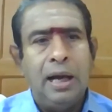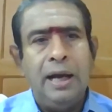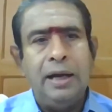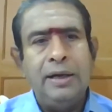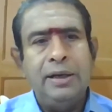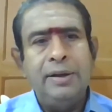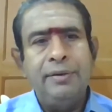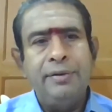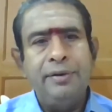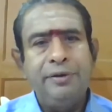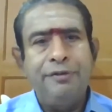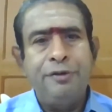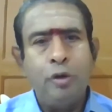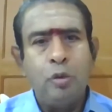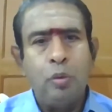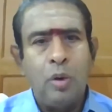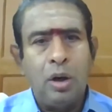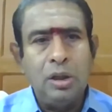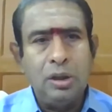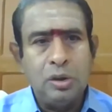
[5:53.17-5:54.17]
And if you
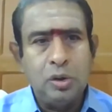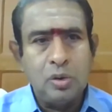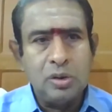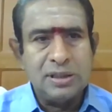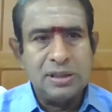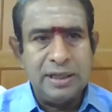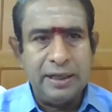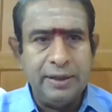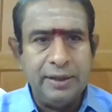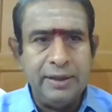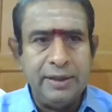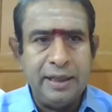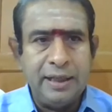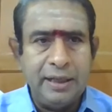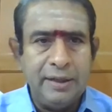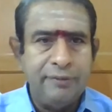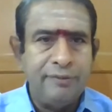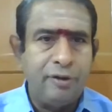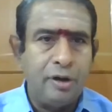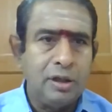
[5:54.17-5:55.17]
want to send
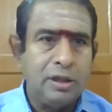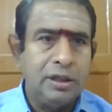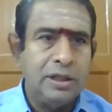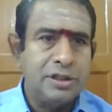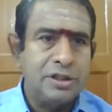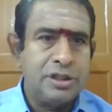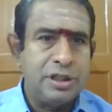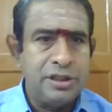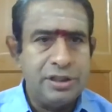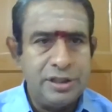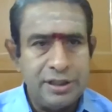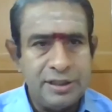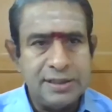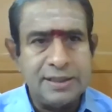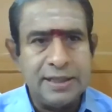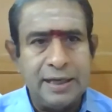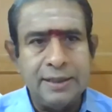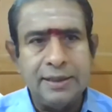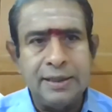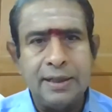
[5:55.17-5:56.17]
any foreign exchange
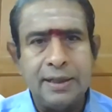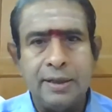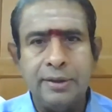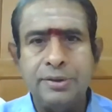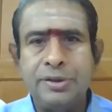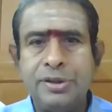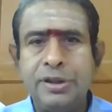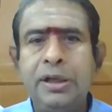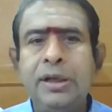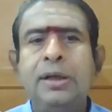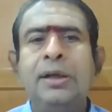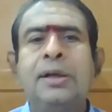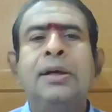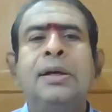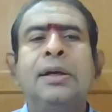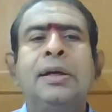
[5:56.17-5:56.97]
inside the country,